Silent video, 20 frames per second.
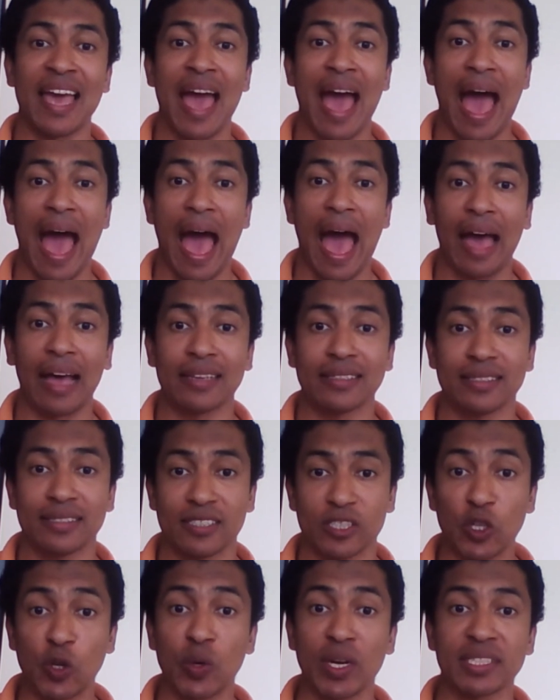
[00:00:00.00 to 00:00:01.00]
as
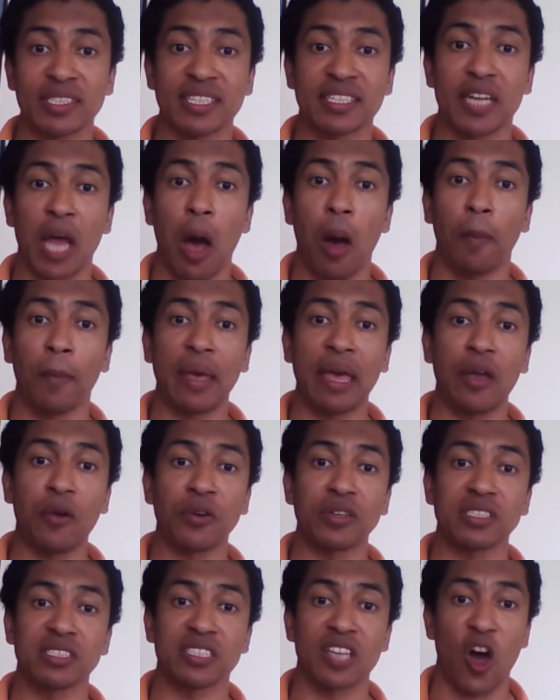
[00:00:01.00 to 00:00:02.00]
soon as it
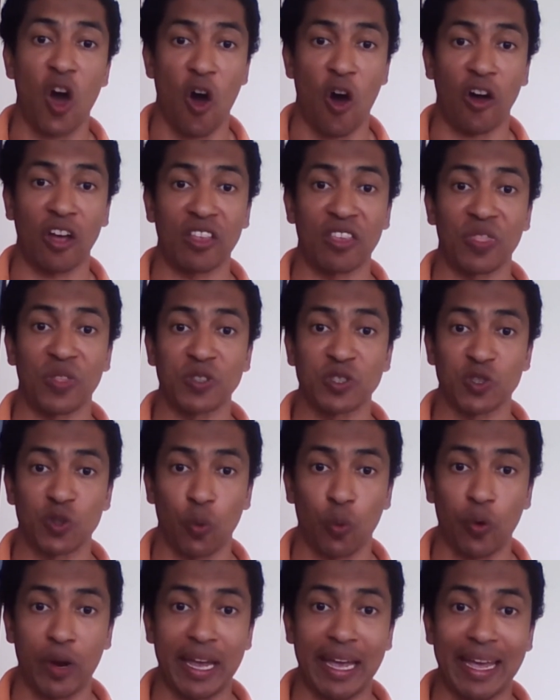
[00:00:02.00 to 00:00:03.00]
appears on the
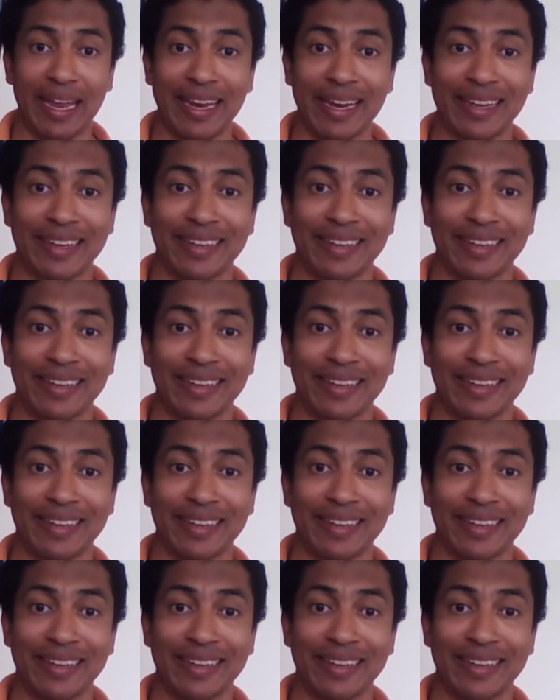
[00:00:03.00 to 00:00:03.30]
screen.